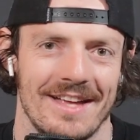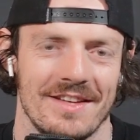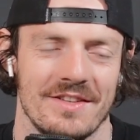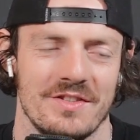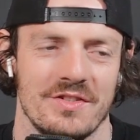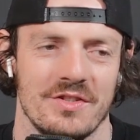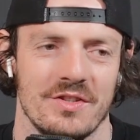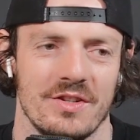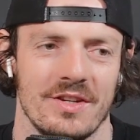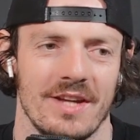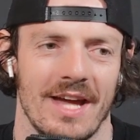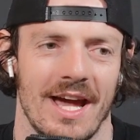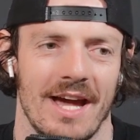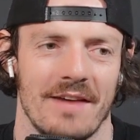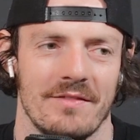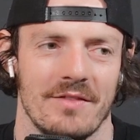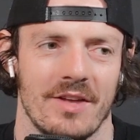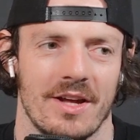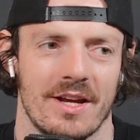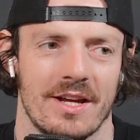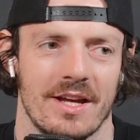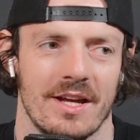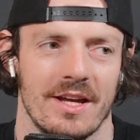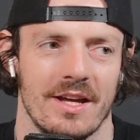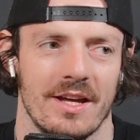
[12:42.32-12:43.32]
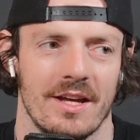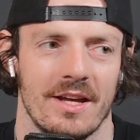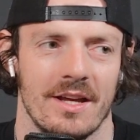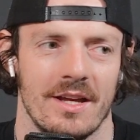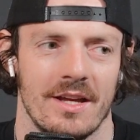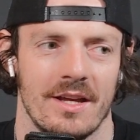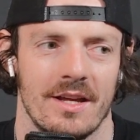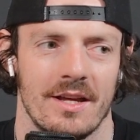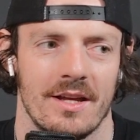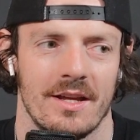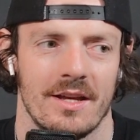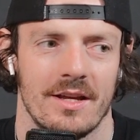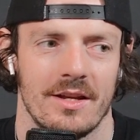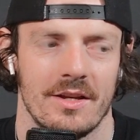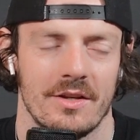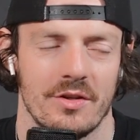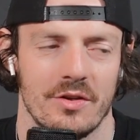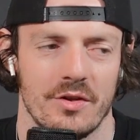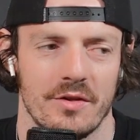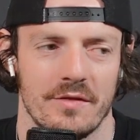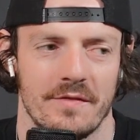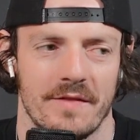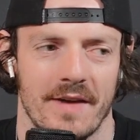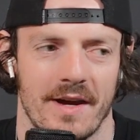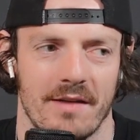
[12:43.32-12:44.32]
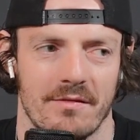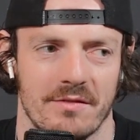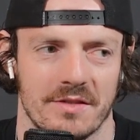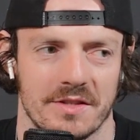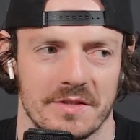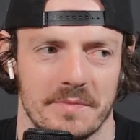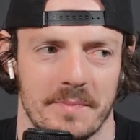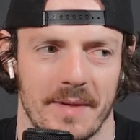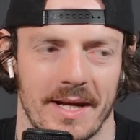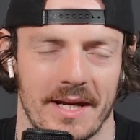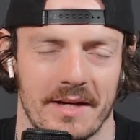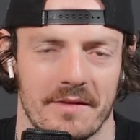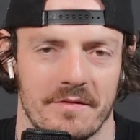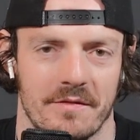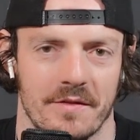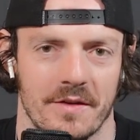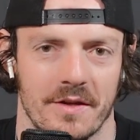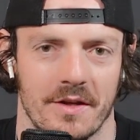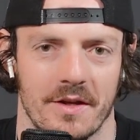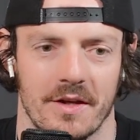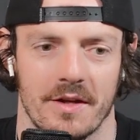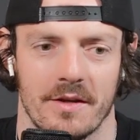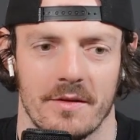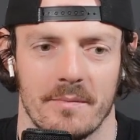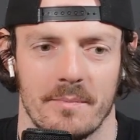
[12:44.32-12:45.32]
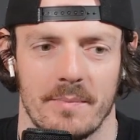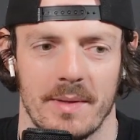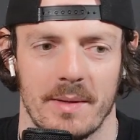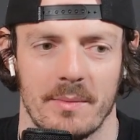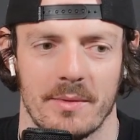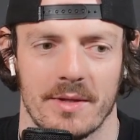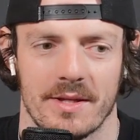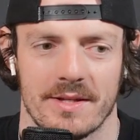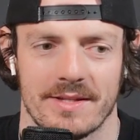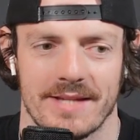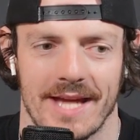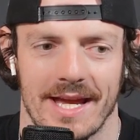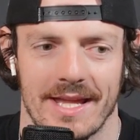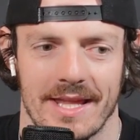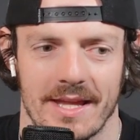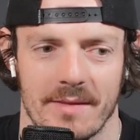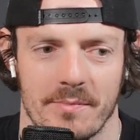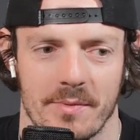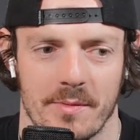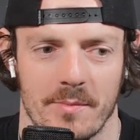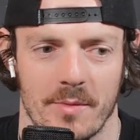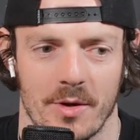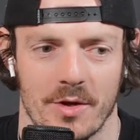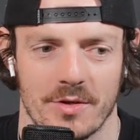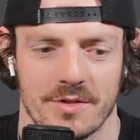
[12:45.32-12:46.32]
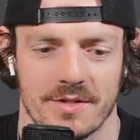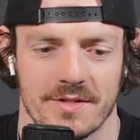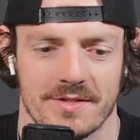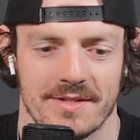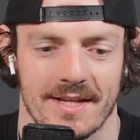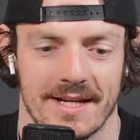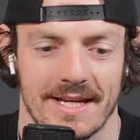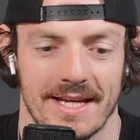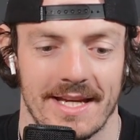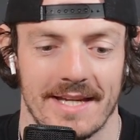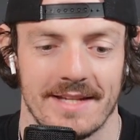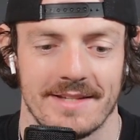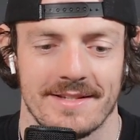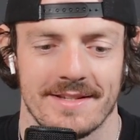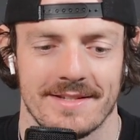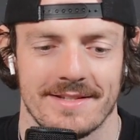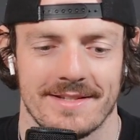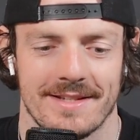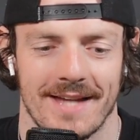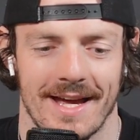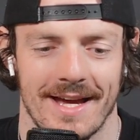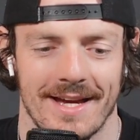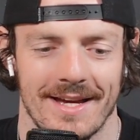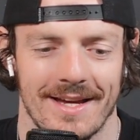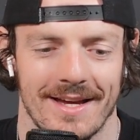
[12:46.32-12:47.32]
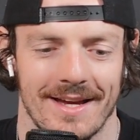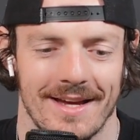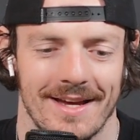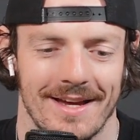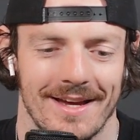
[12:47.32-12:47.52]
Do you have like a newfound respect for people that take their promotions like interstate?